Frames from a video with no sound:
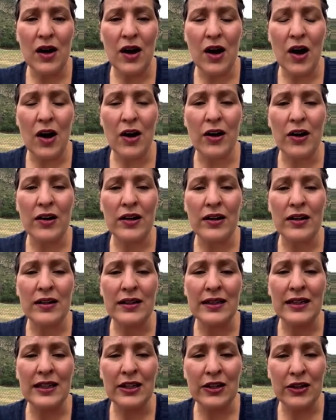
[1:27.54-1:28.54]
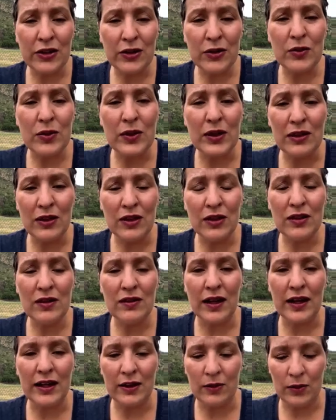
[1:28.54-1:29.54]
our year would look
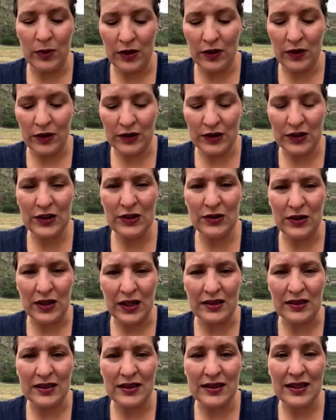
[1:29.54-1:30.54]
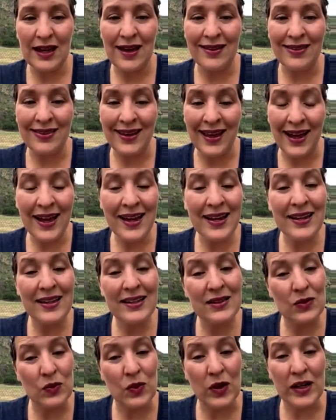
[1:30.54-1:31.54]
like with our students. And that
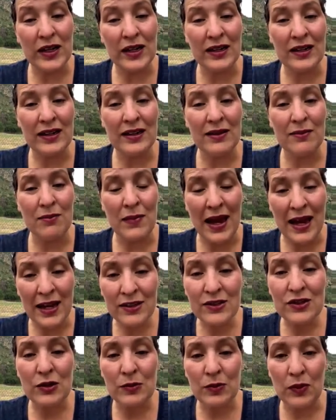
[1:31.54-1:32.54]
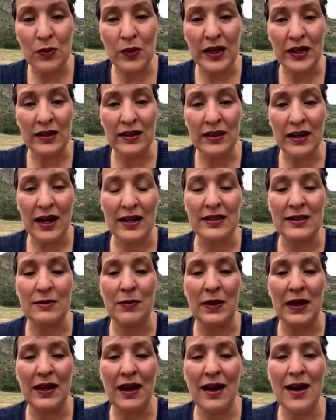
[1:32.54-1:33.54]
is what Masterpoint has
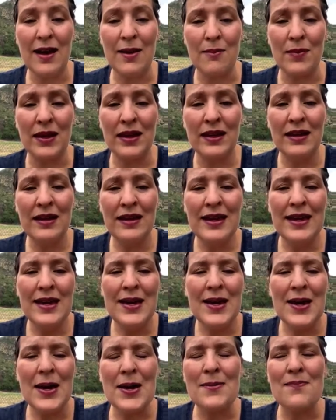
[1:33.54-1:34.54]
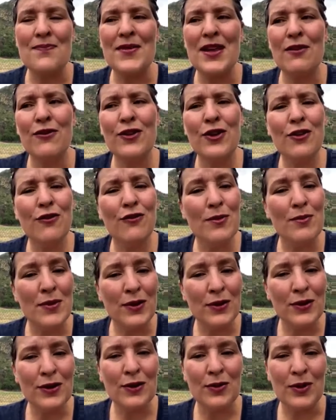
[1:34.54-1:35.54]
become. If you're
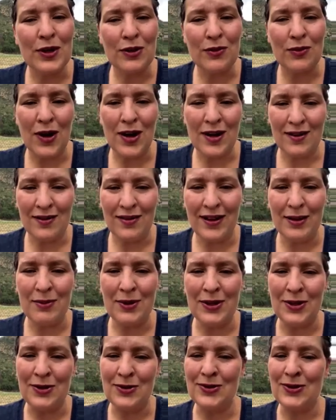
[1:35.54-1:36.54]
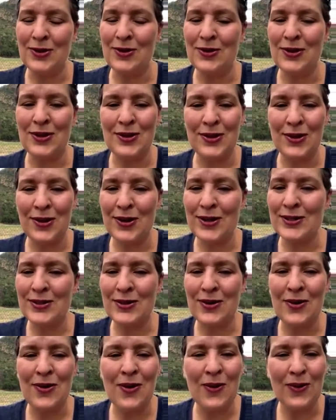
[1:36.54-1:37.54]
familiar with rock climbing, you'll know that there is
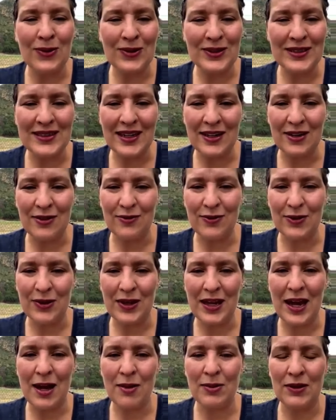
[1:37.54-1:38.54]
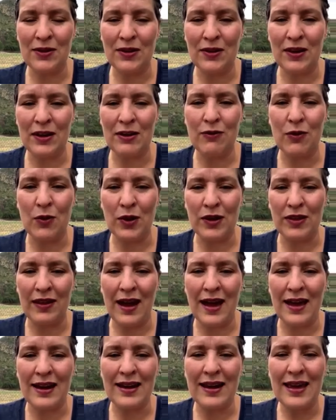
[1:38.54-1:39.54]
a whole set of vocabulary for
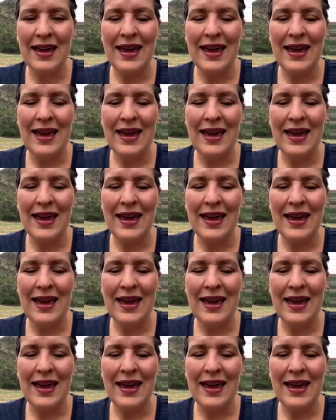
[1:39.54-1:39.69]
that.